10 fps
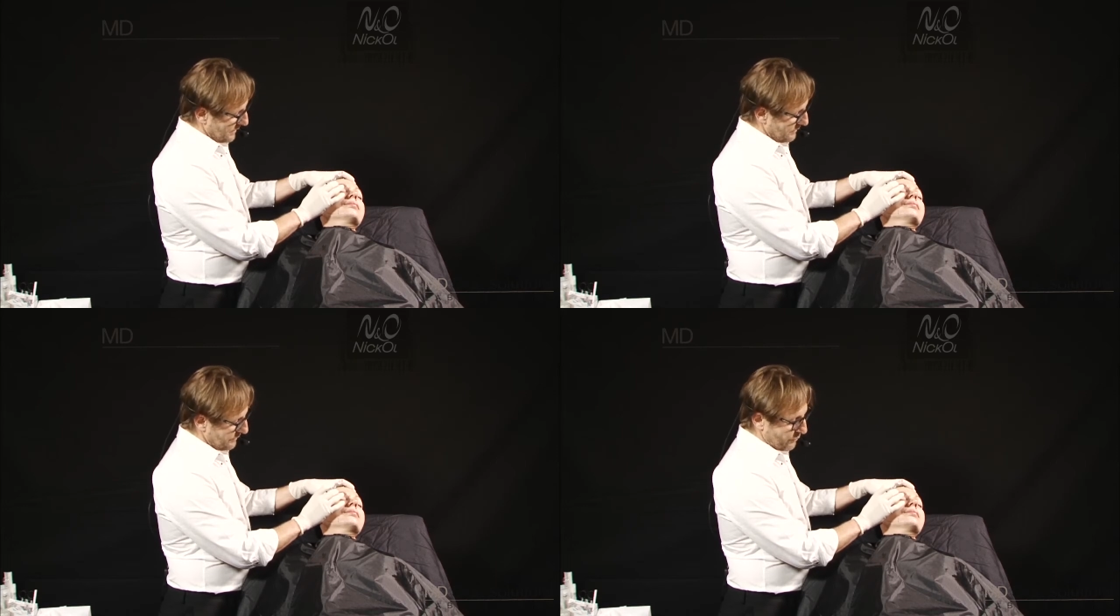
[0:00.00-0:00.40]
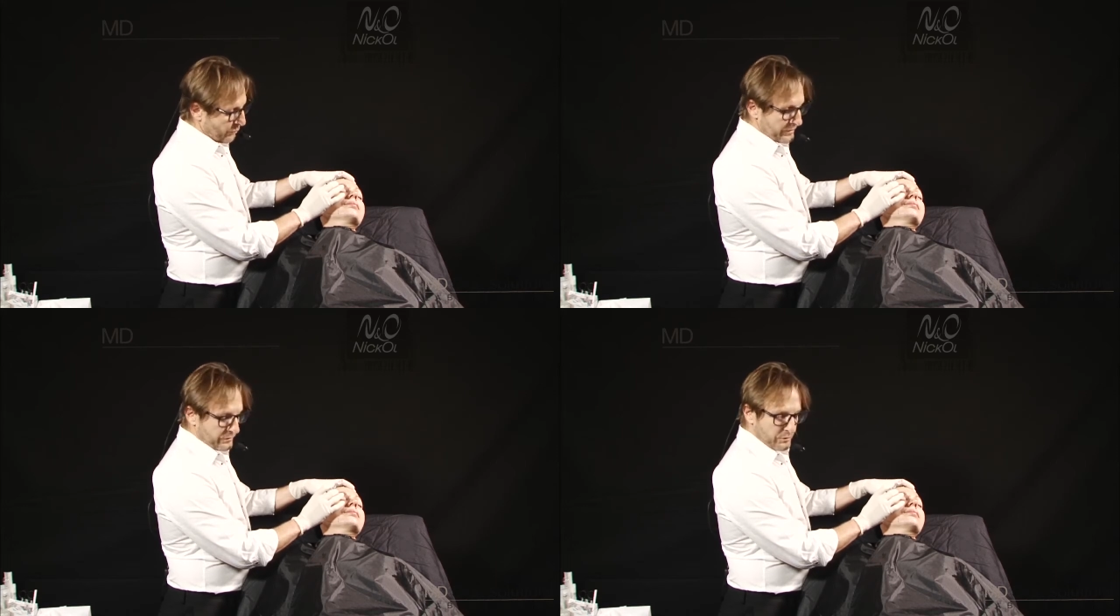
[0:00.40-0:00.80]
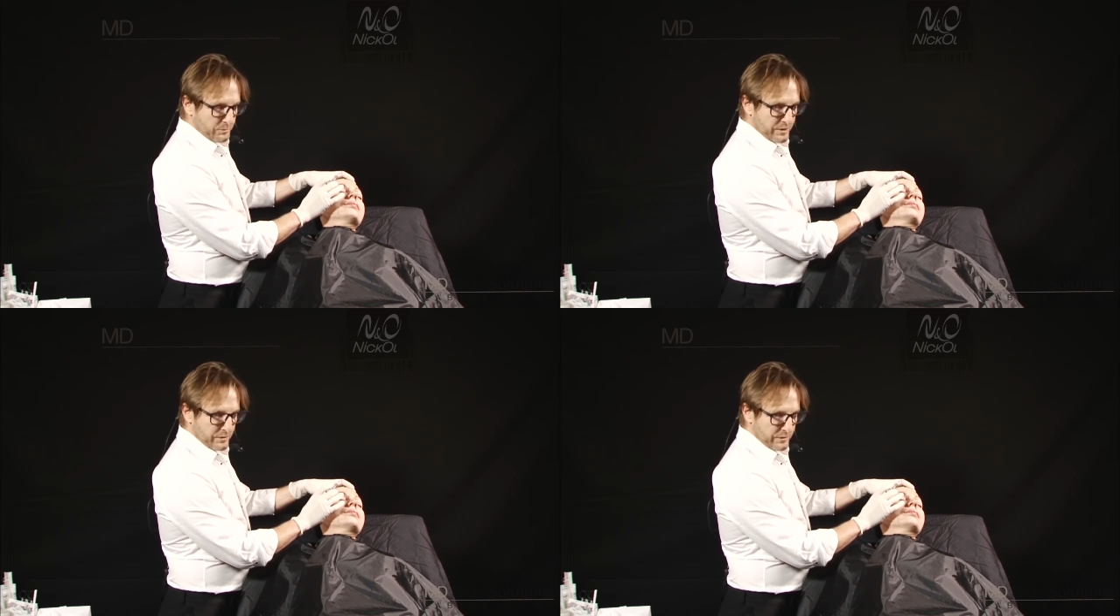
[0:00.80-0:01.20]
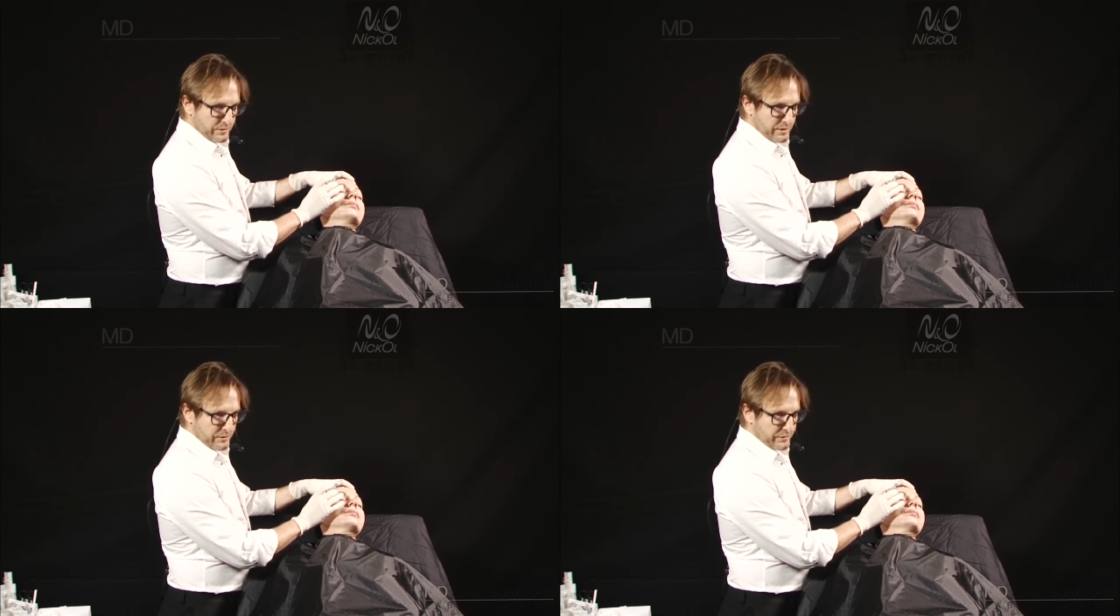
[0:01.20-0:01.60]
If you want to be on the
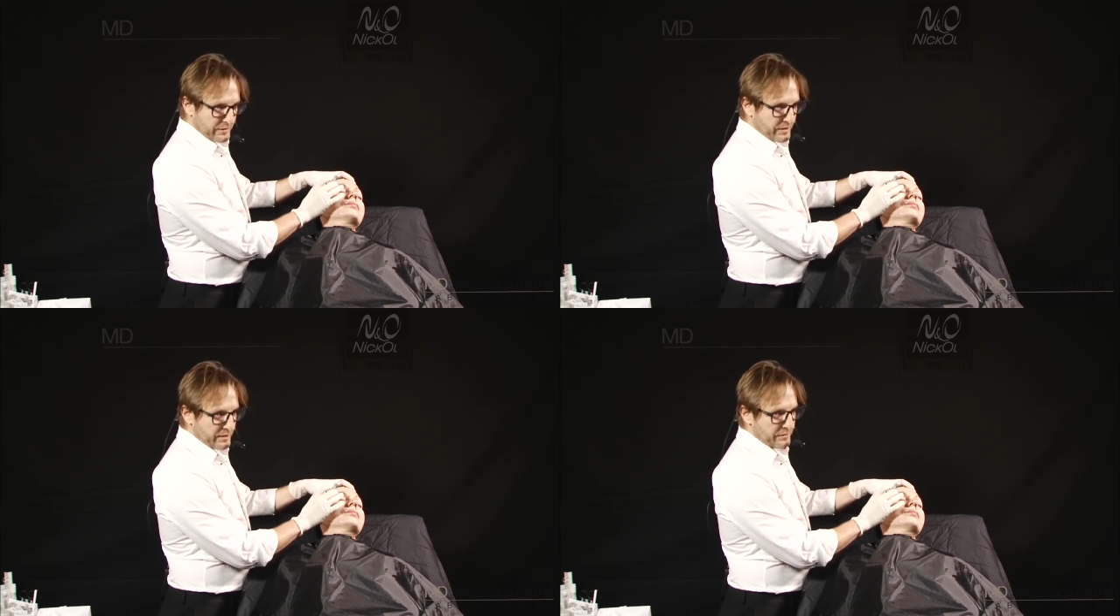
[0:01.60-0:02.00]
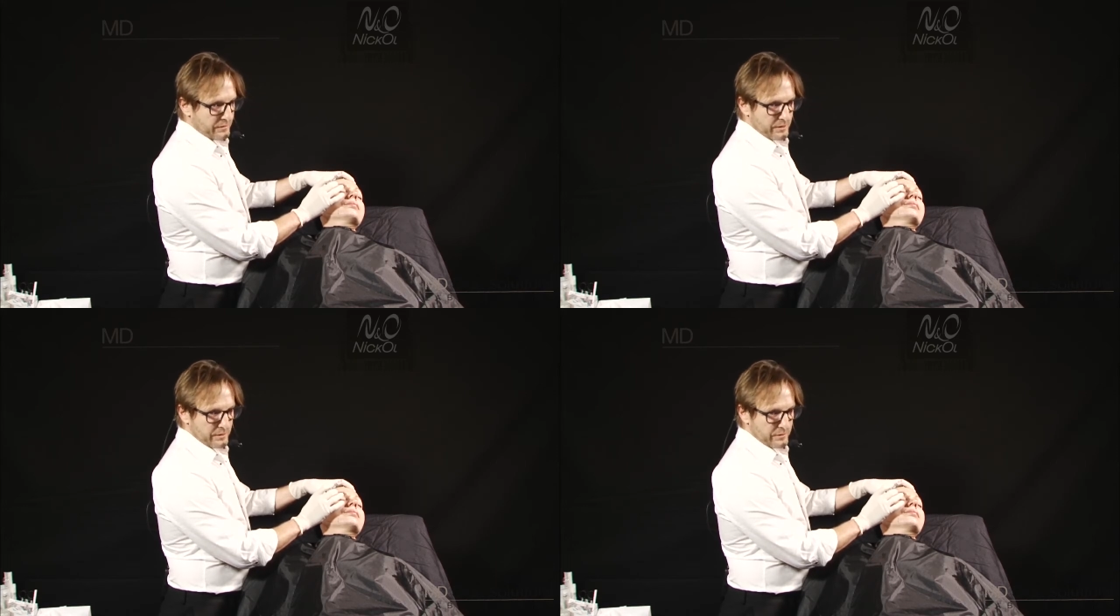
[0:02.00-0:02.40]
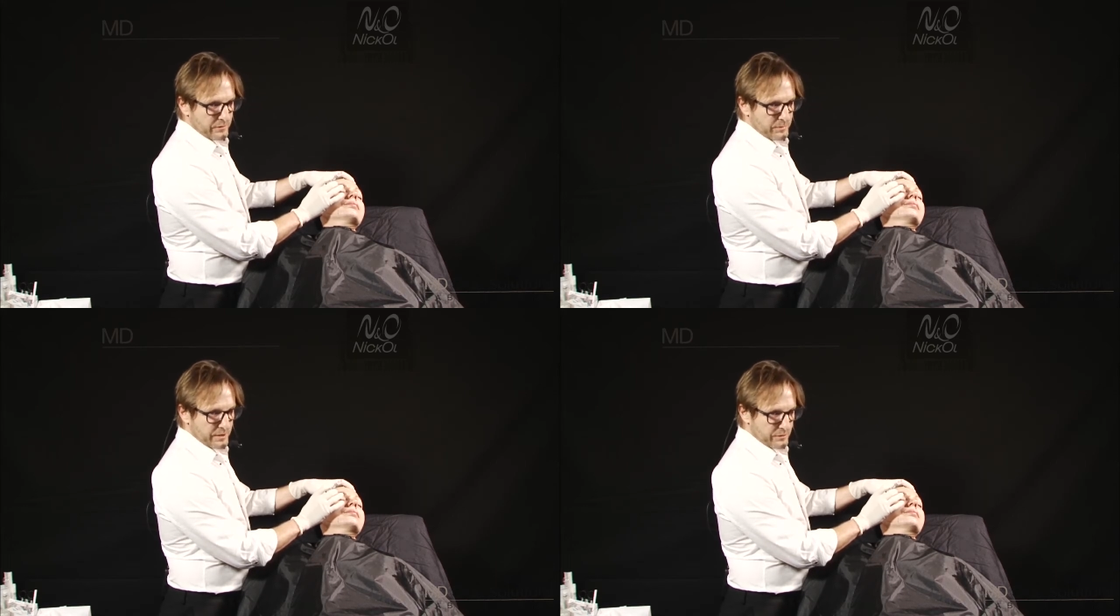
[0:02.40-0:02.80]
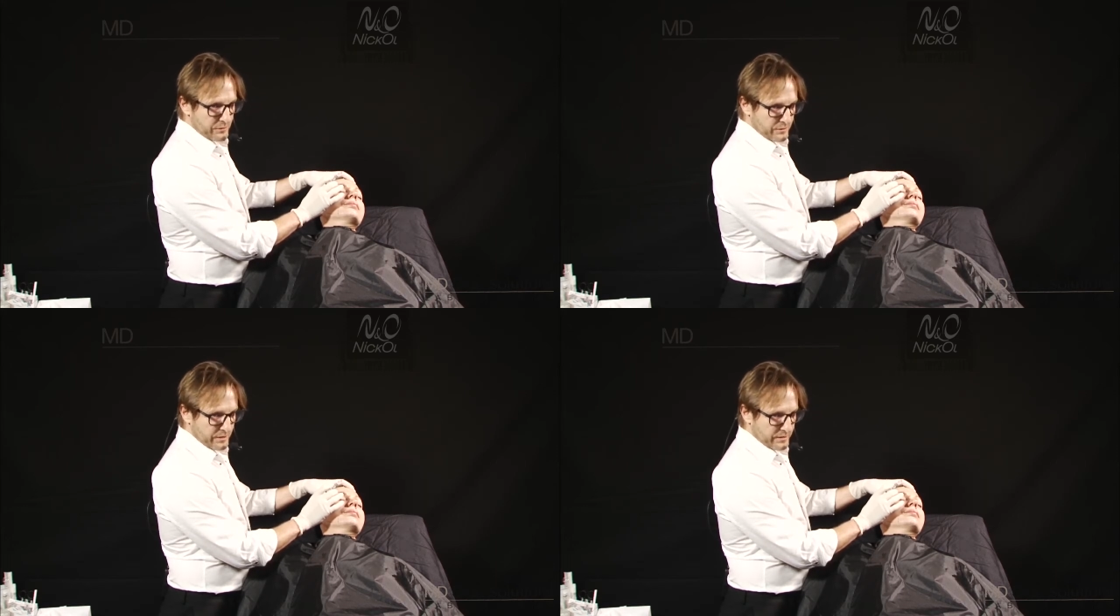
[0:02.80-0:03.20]
safe side, then it's better
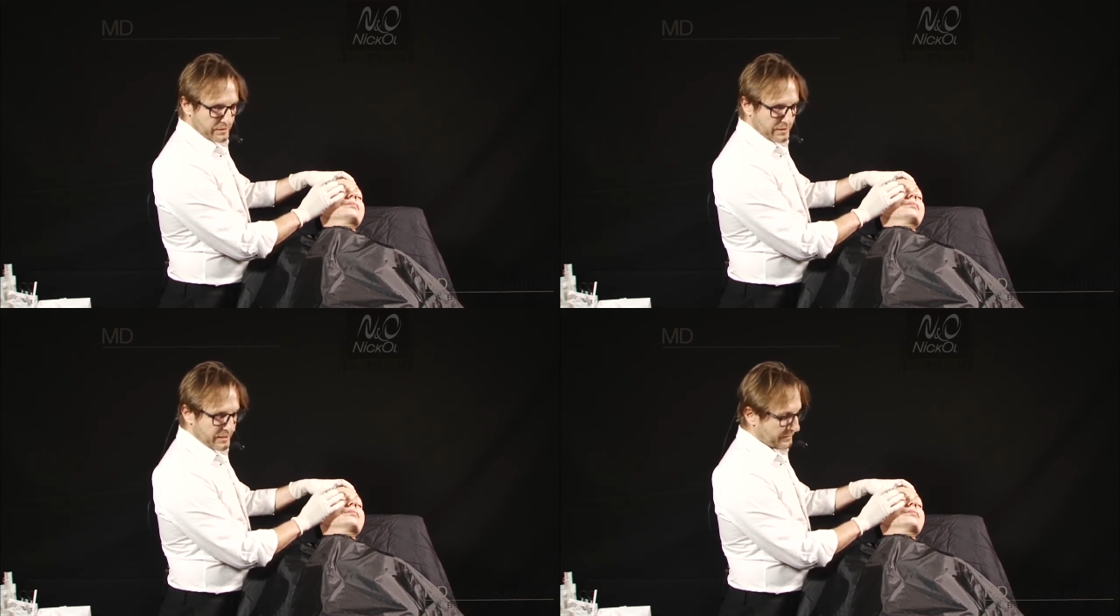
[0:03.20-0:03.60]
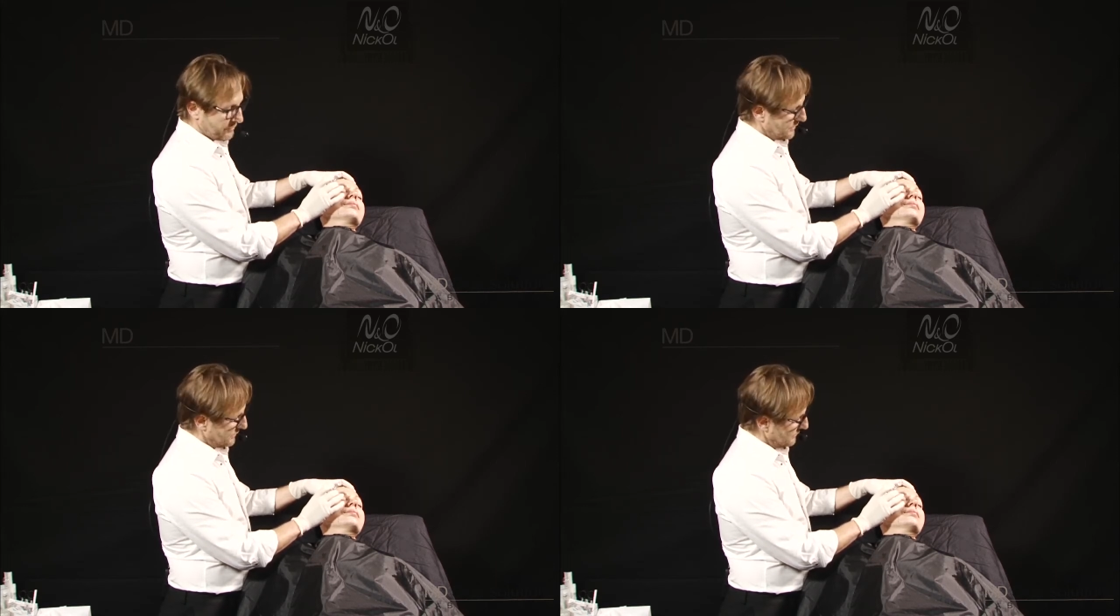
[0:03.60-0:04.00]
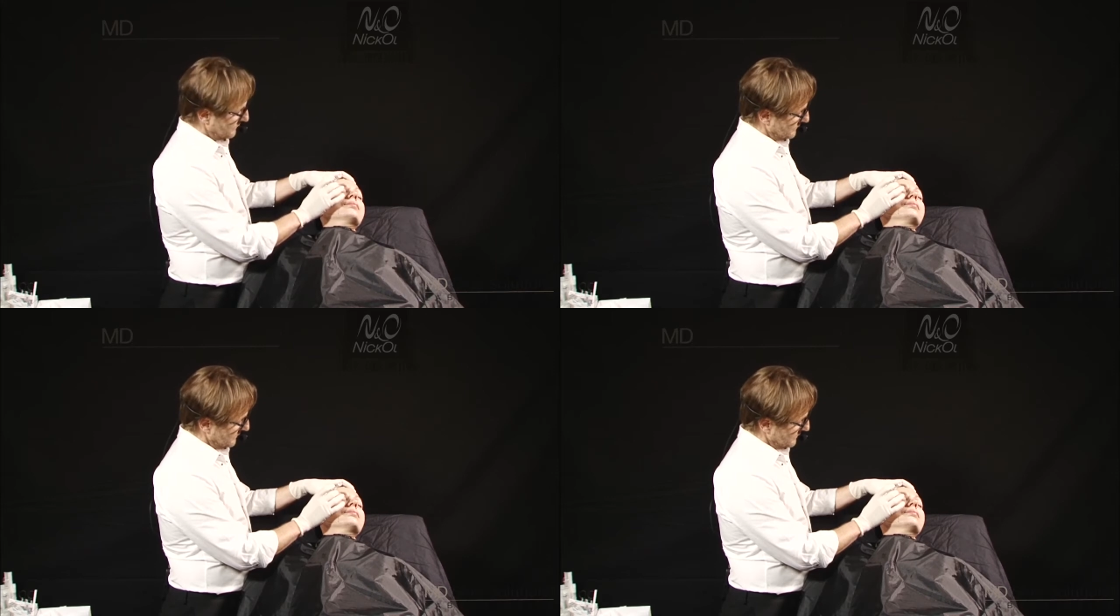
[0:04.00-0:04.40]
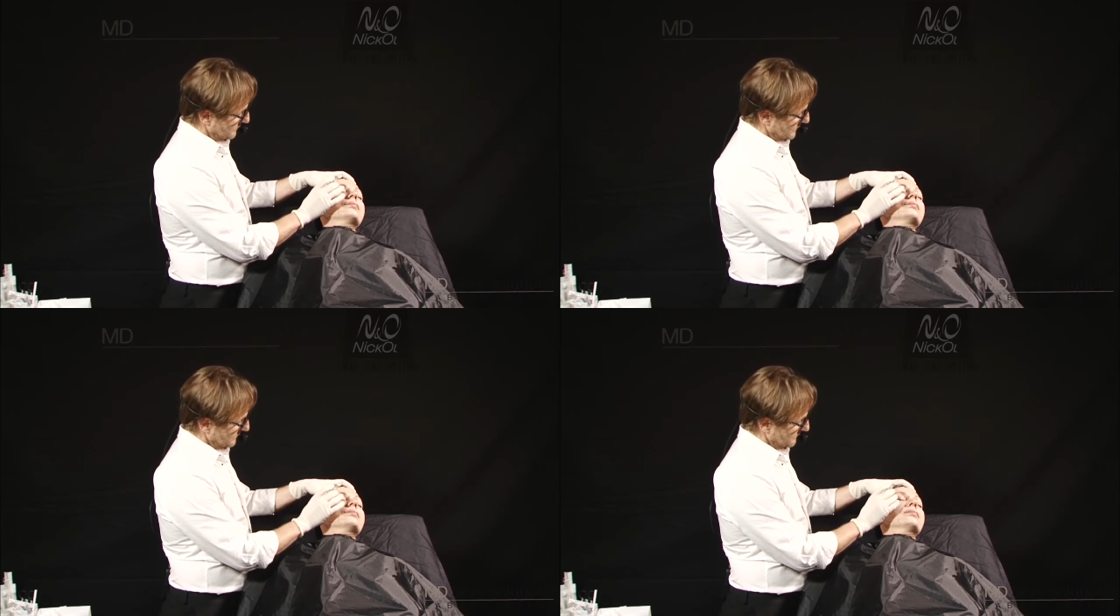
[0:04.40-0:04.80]
to take a cannula in this
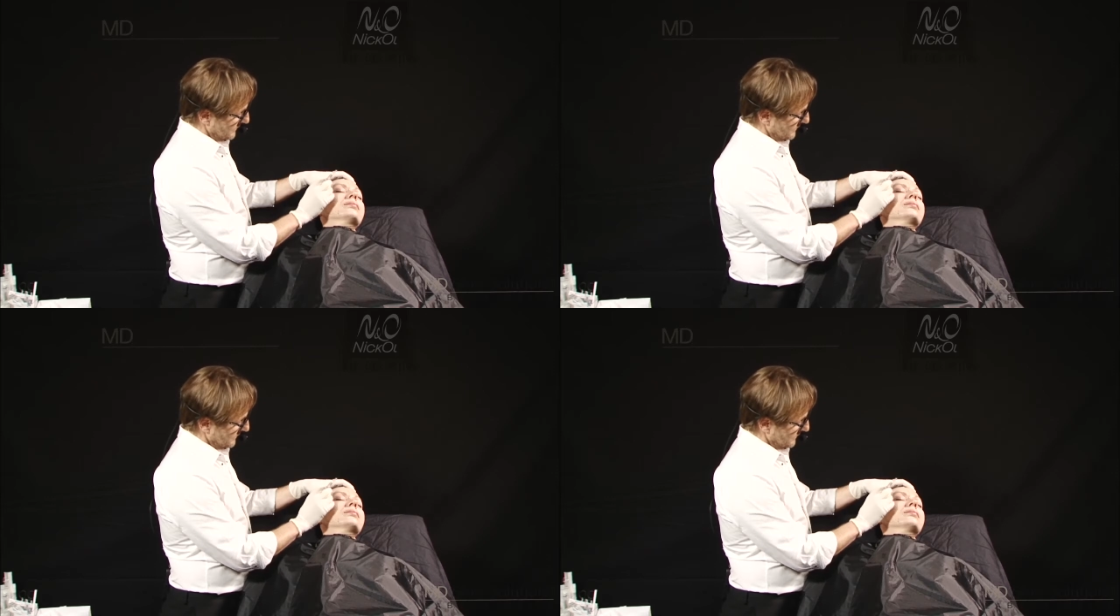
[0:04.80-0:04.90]
area.